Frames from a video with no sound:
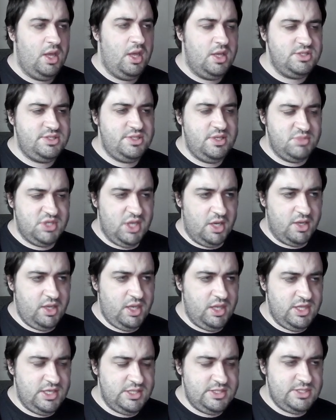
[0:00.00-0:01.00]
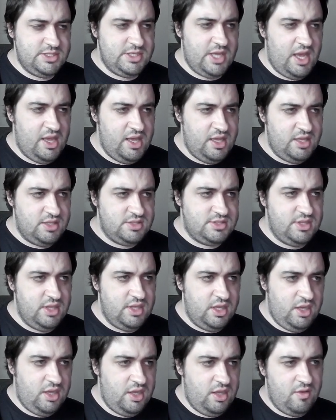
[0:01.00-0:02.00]
And it seems like in this set it's
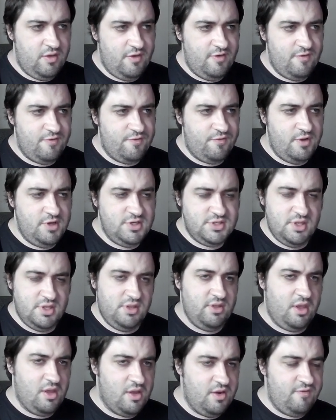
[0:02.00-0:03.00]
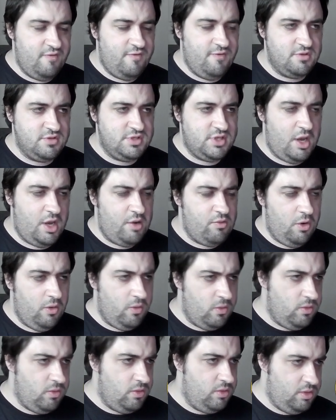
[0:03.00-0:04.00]
the Freezer that kind of fills that
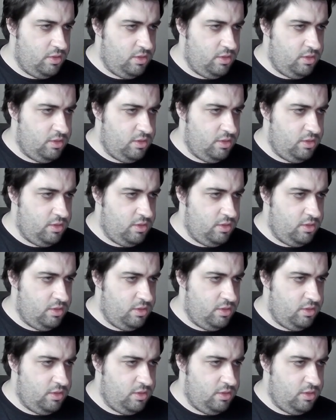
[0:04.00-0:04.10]
role.